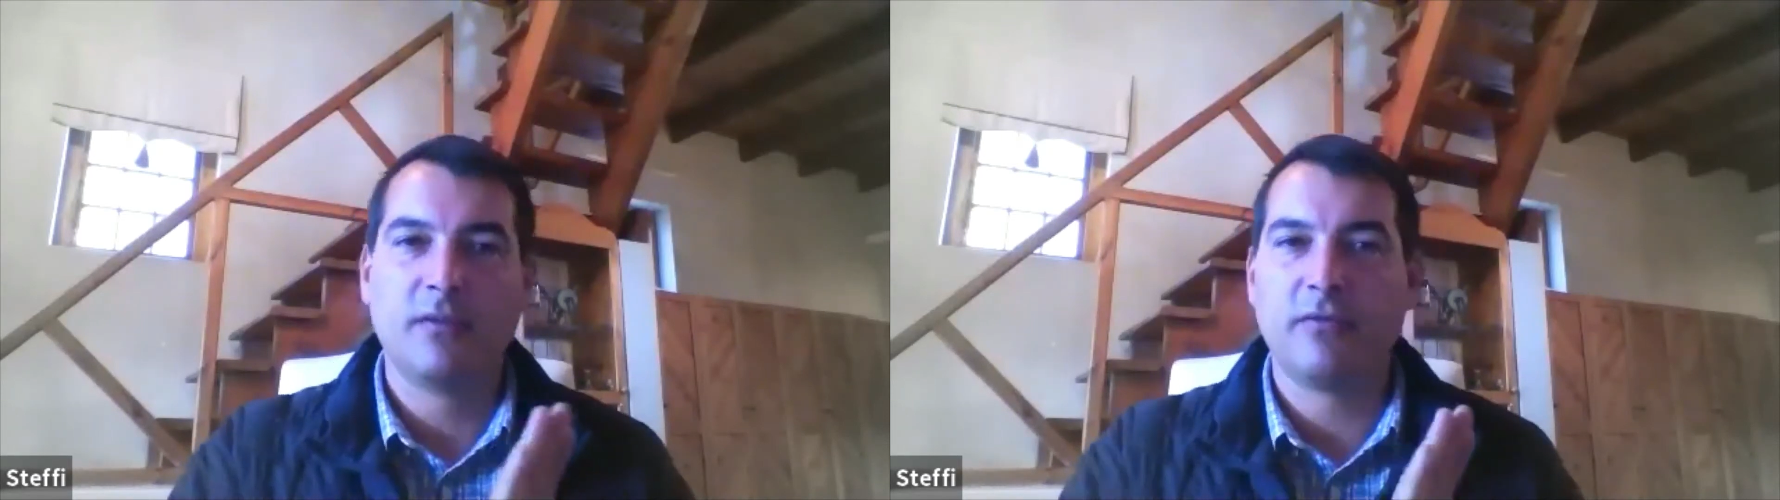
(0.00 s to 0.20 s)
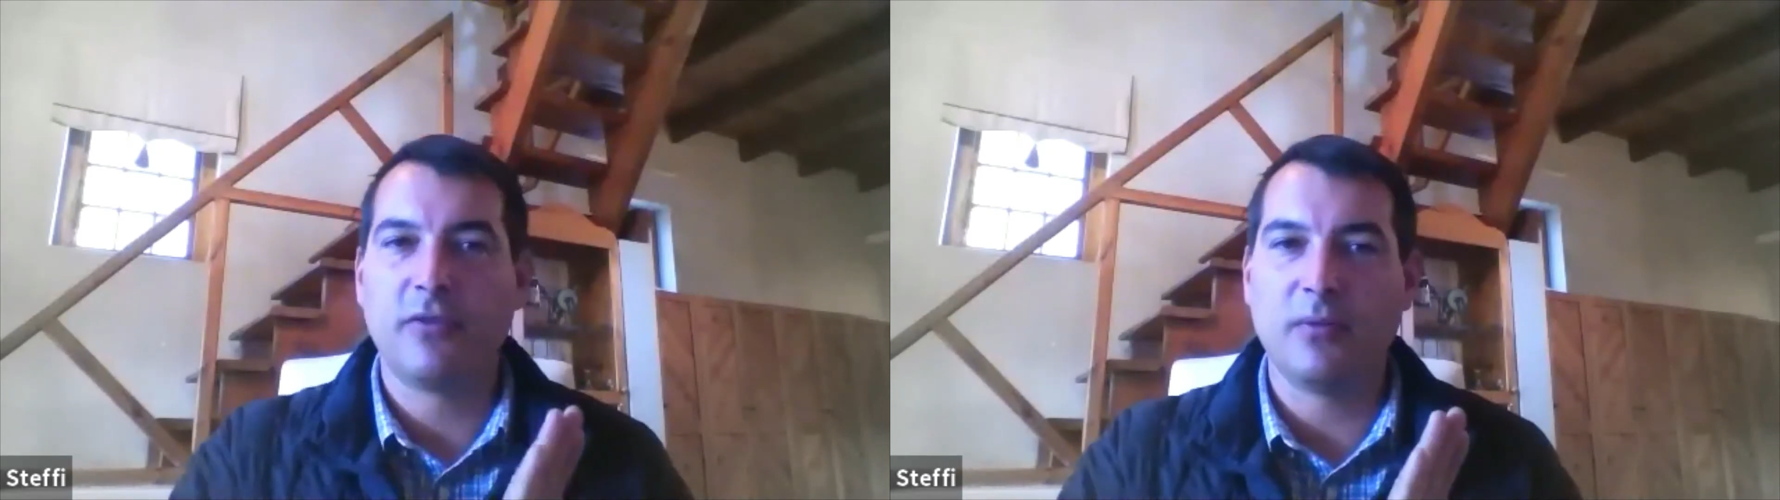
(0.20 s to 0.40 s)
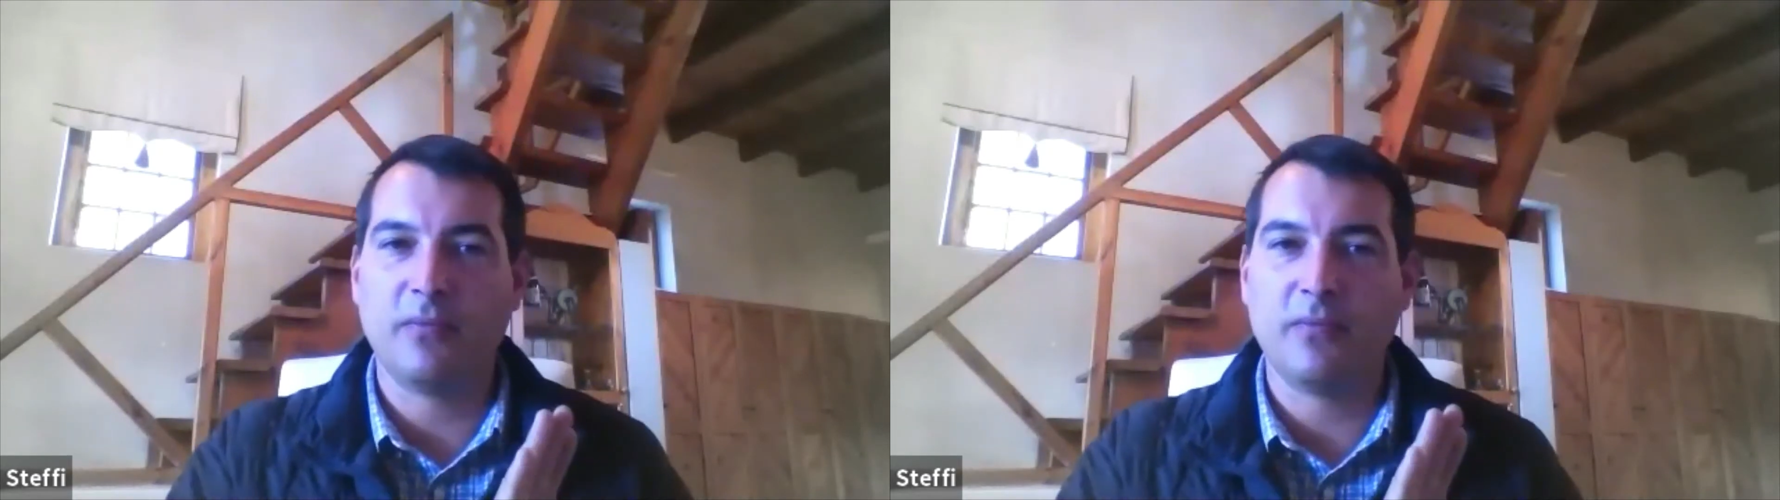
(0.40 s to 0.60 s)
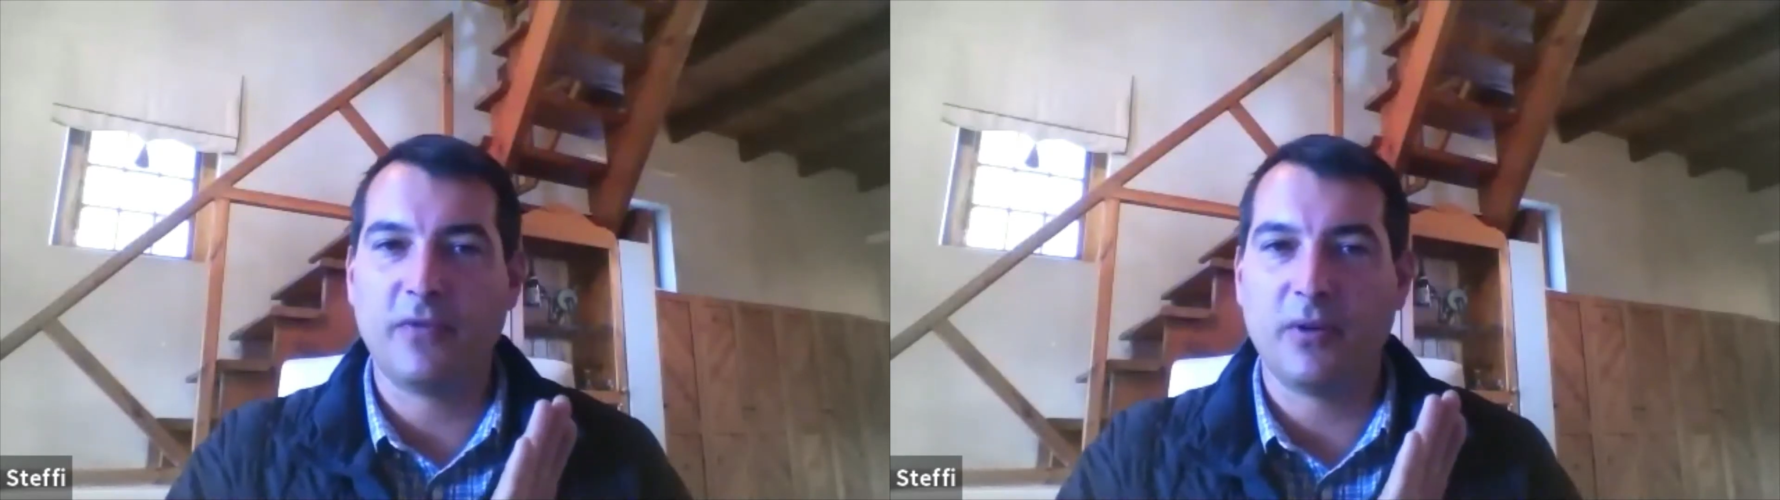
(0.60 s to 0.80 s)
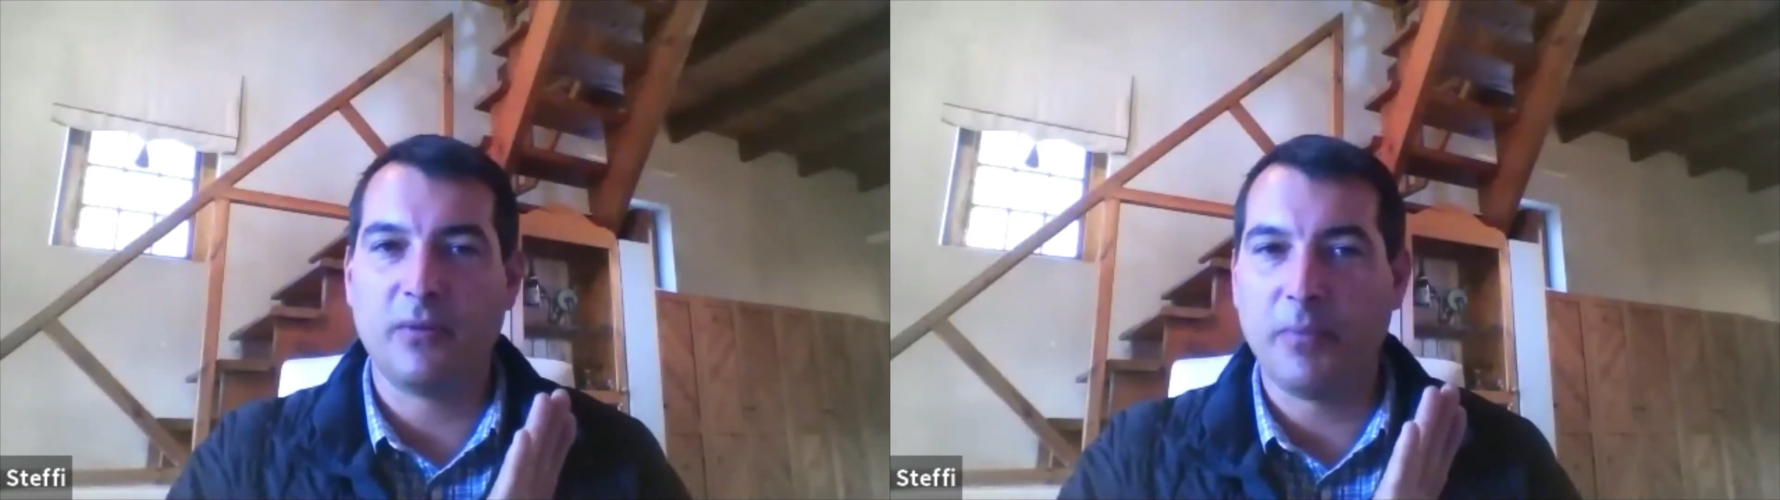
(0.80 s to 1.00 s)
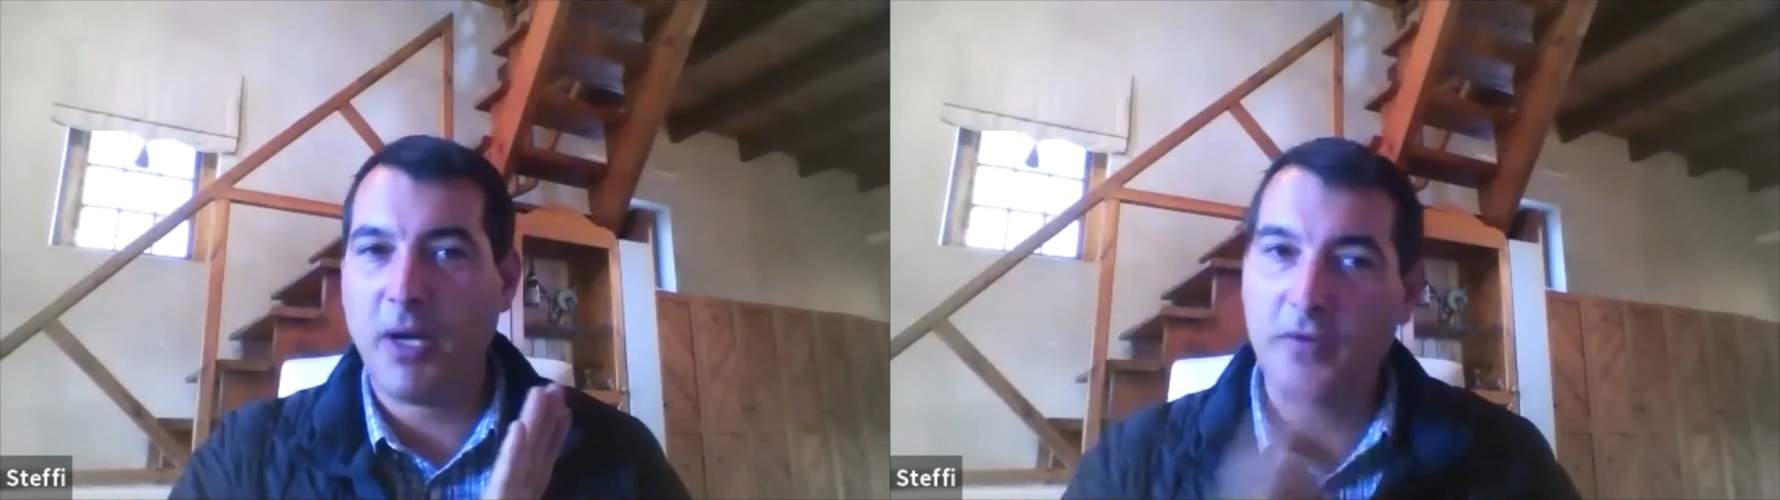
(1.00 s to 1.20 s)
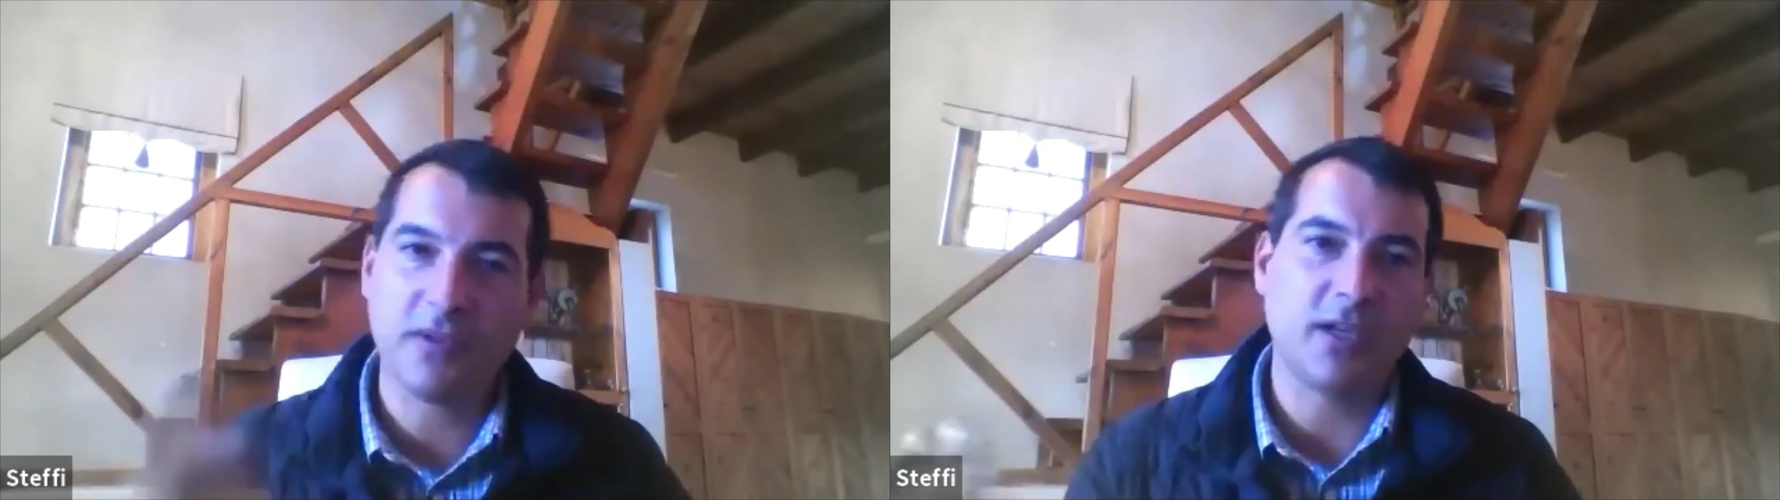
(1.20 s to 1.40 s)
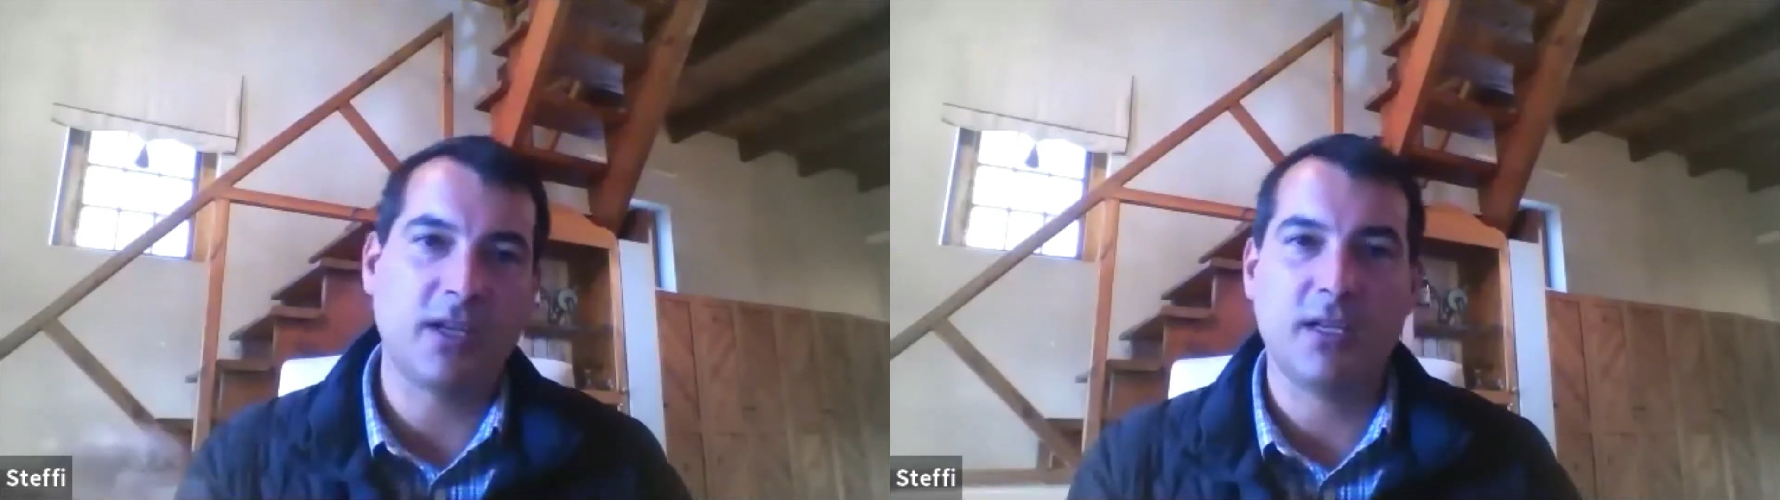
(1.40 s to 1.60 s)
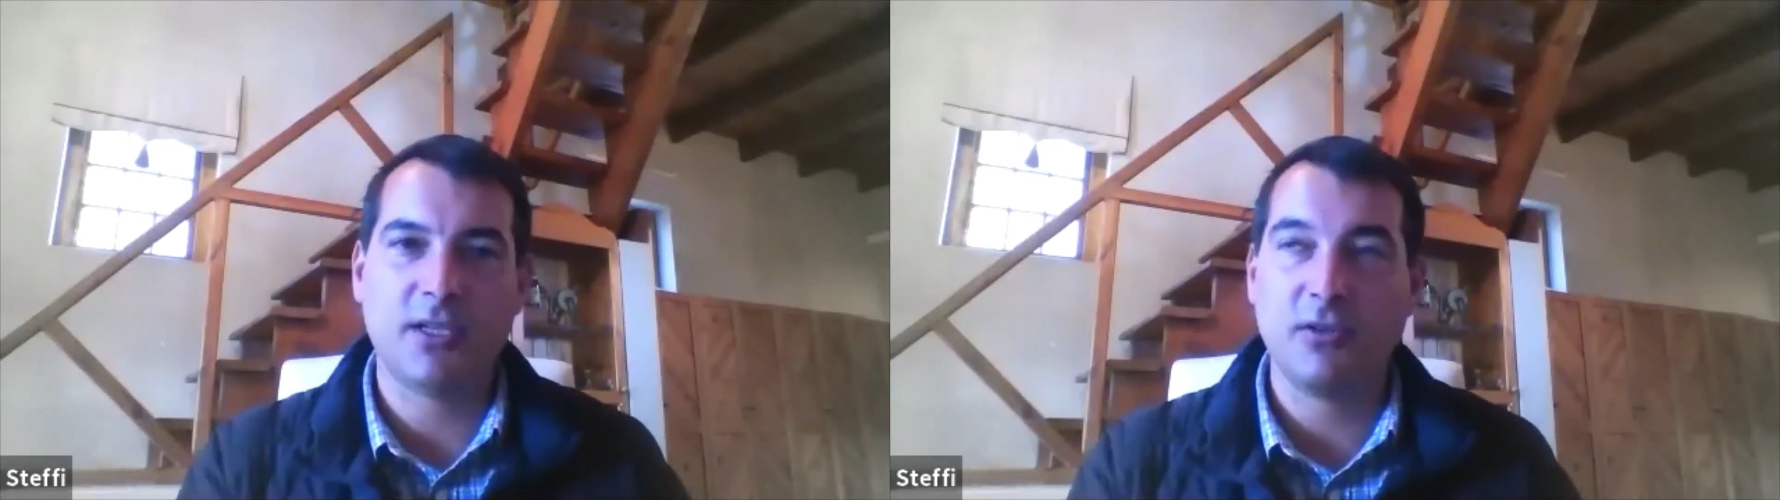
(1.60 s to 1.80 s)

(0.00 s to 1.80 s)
from both sides.